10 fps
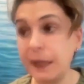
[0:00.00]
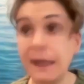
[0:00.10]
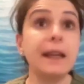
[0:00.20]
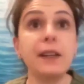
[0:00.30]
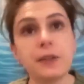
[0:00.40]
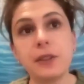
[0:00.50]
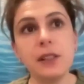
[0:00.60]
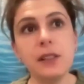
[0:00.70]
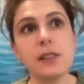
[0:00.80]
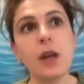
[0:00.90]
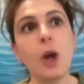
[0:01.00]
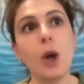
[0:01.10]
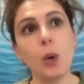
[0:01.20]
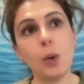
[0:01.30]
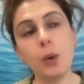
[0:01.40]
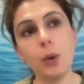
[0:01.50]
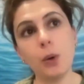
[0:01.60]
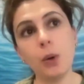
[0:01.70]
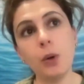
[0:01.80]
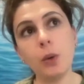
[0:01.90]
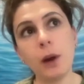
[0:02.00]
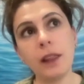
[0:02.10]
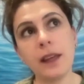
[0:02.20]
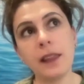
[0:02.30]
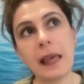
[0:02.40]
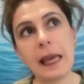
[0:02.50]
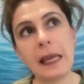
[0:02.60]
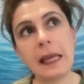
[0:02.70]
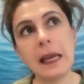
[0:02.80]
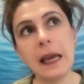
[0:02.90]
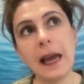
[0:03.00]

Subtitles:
ignorance, or whether they